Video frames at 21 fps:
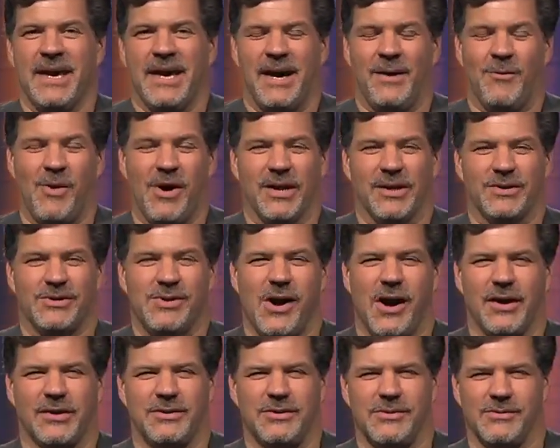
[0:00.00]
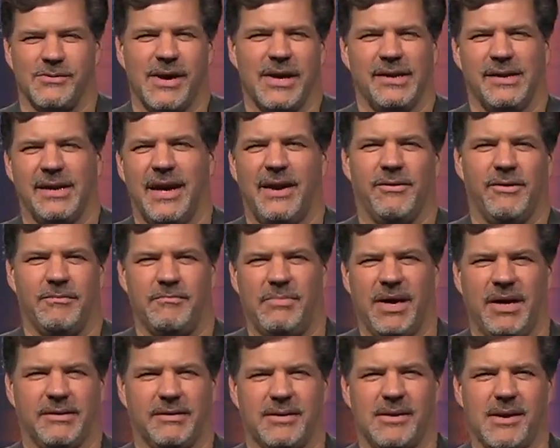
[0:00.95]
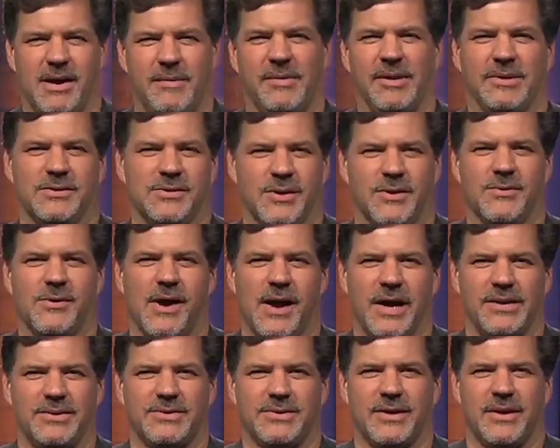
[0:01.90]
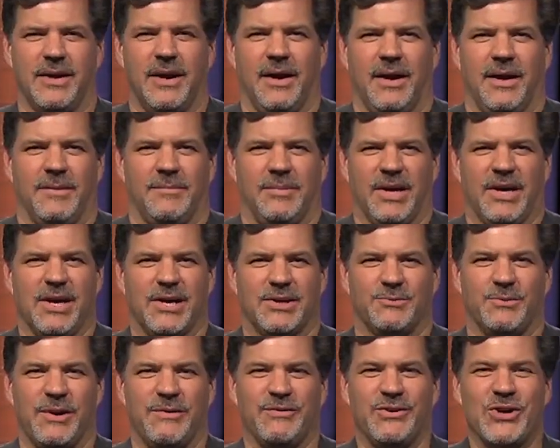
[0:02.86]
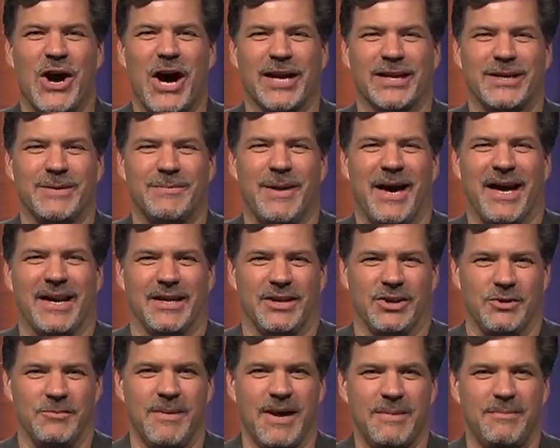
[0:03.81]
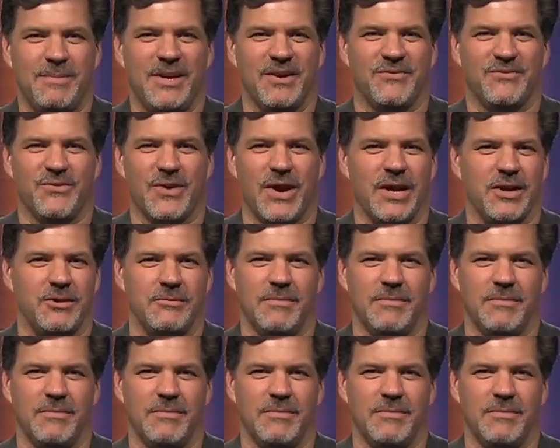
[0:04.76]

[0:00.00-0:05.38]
I want to talk to you right now about coming to Christ because we've talked about it. You may be afraid.